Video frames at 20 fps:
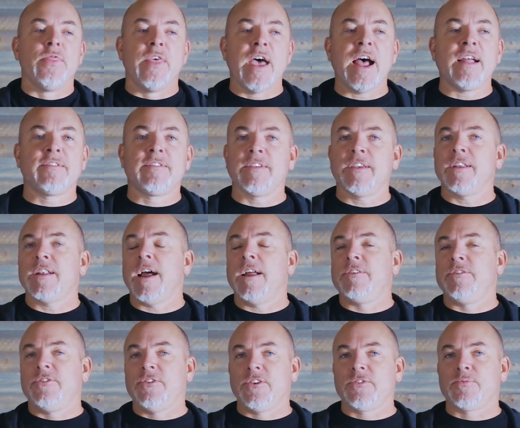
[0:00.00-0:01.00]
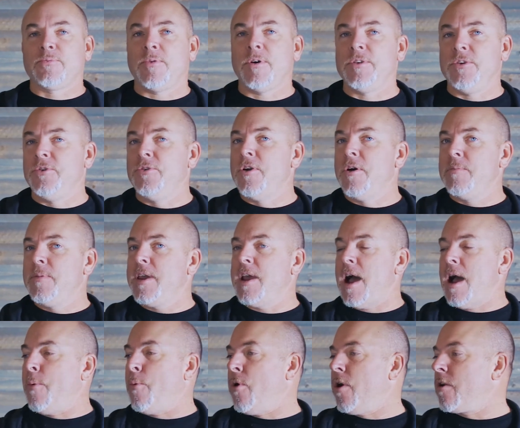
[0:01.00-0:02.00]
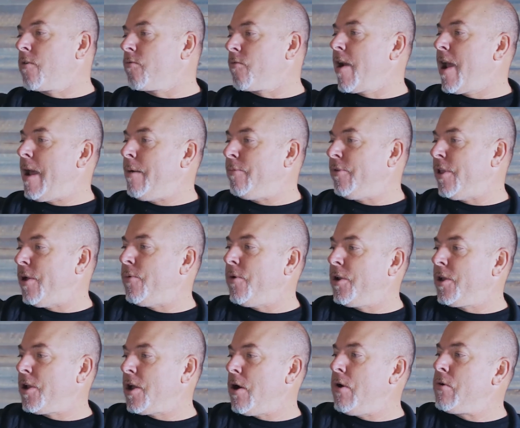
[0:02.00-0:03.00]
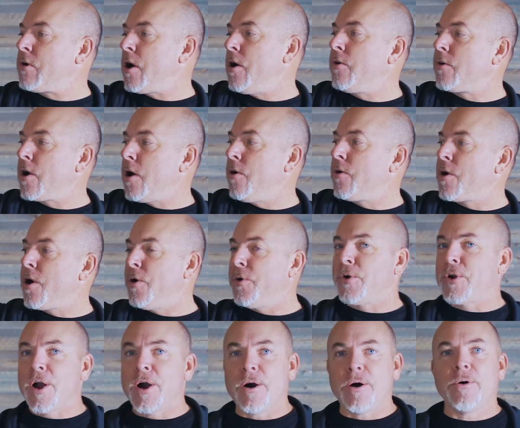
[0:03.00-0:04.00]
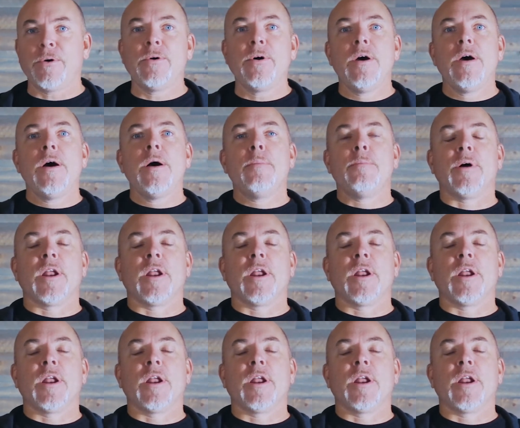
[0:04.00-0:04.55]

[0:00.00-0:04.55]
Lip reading: That's it. I want to ramble. I want to go.